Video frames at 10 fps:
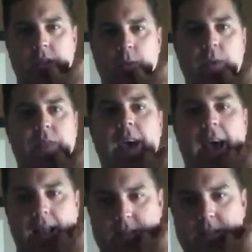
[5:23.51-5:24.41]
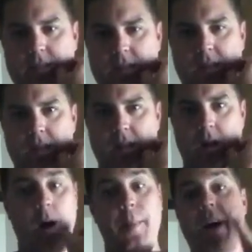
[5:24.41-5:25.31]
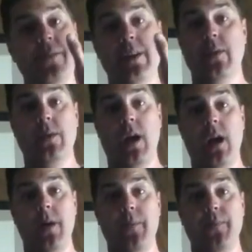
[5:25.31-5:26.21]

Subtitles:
with that. On my video, they're not.